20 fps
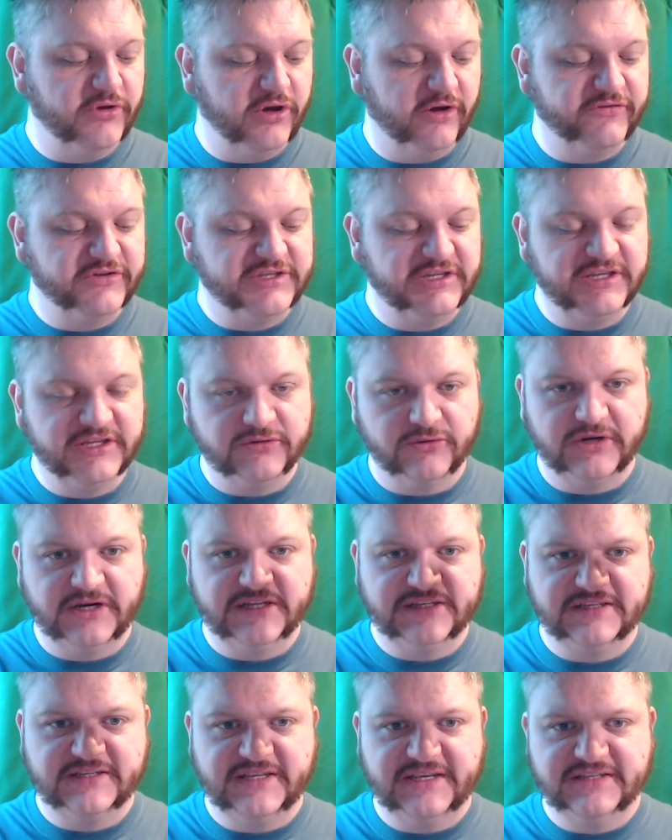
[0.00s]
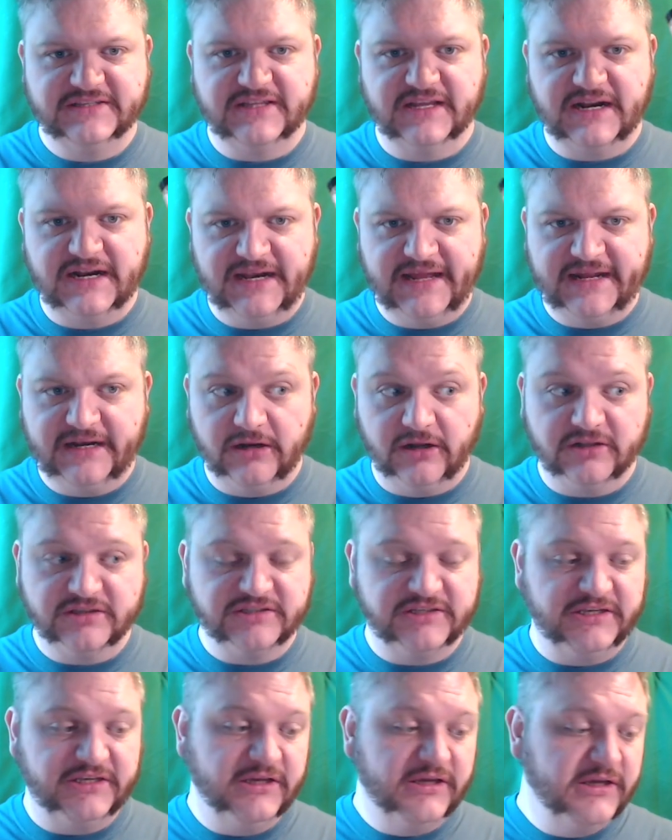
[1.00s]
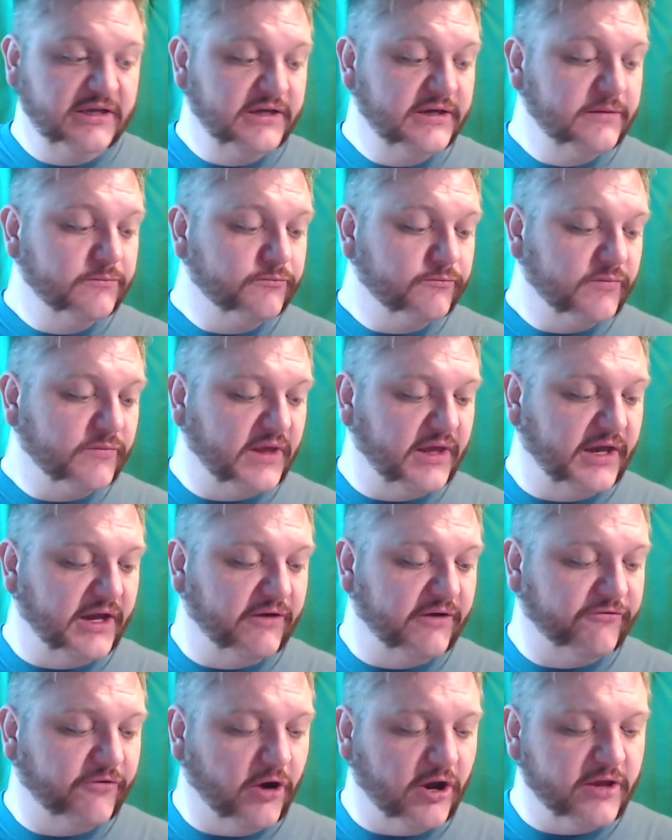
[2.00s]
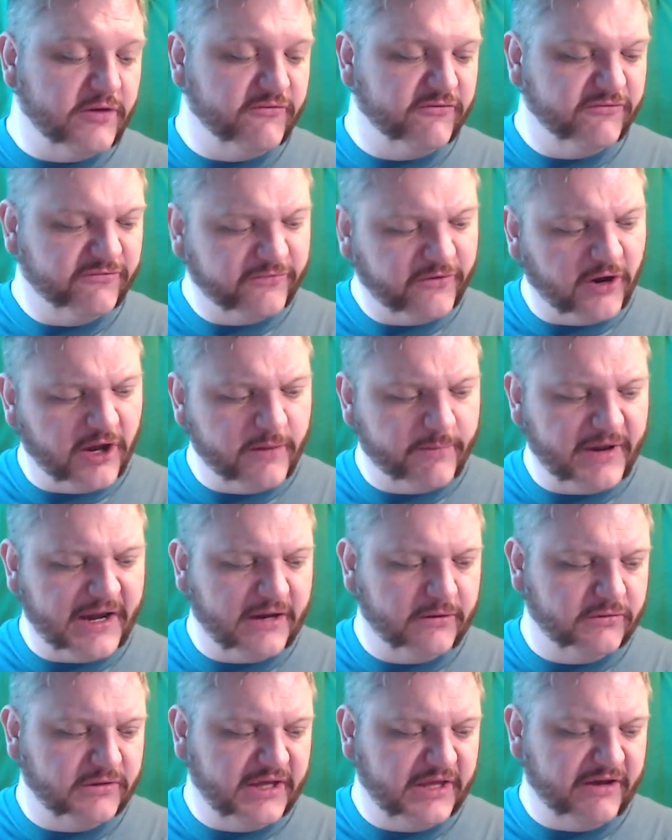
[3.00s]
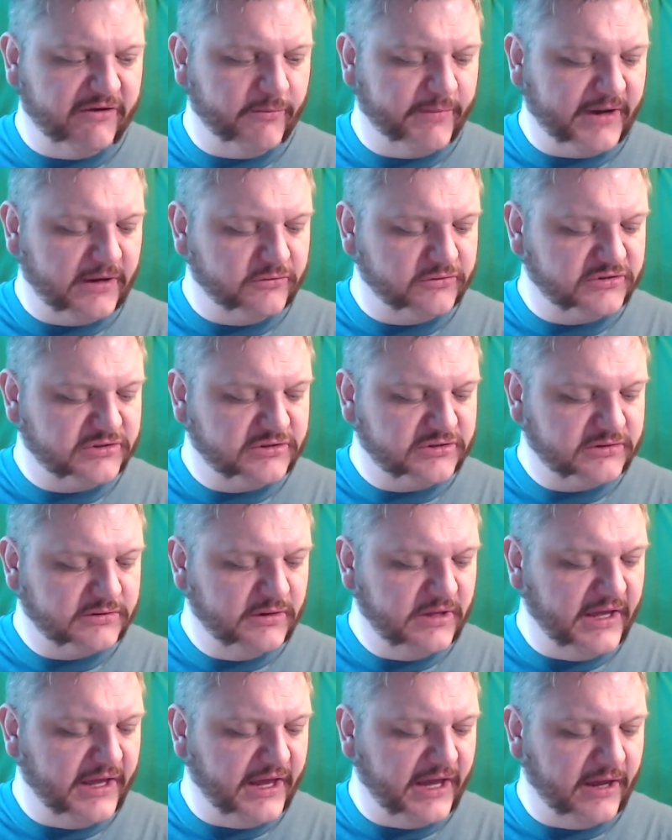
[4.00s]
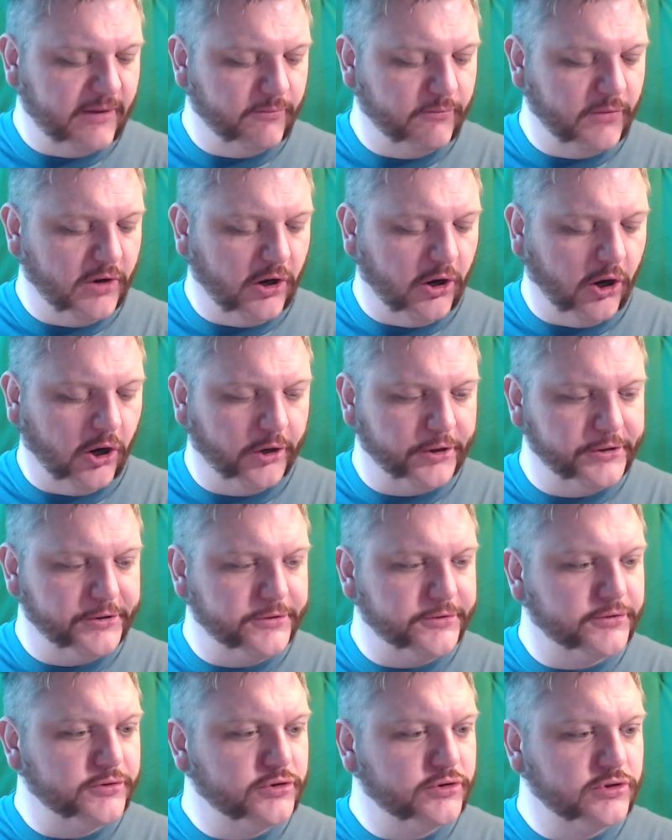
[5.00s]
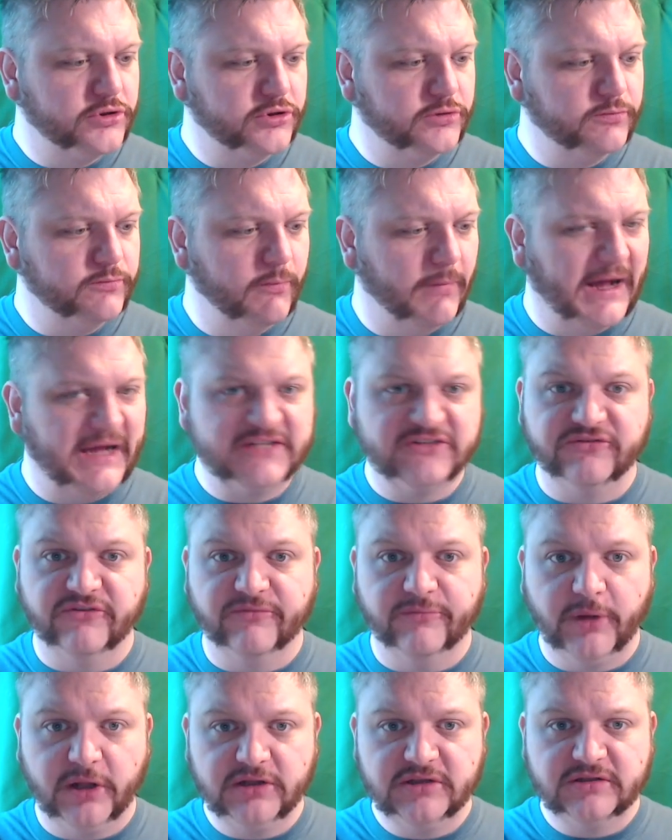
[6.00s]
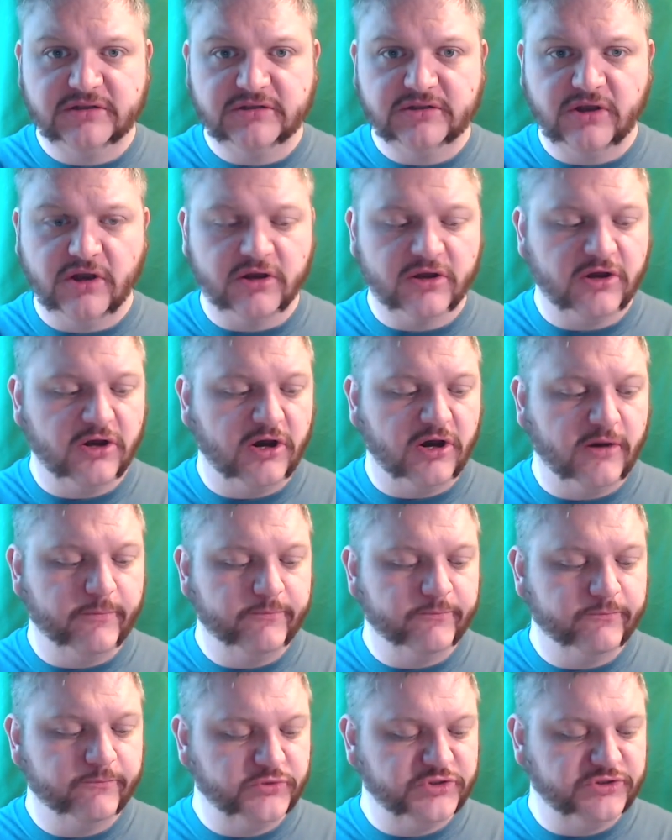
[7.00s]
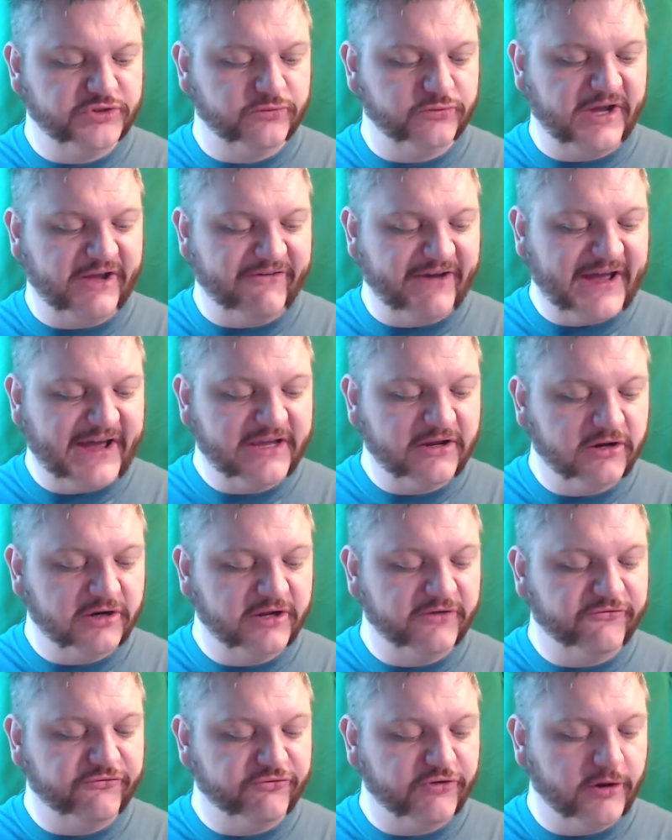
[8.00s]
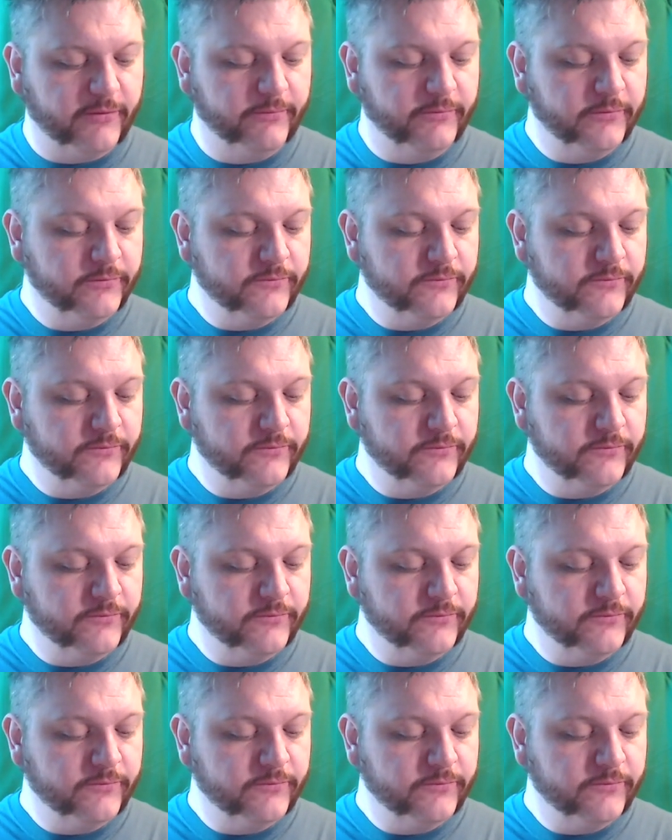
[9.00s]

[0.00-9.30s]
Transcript: obviously this one, as I say, is the Glenlossie. £40 thereabouts on masterofmalt.com, which is where I got it from.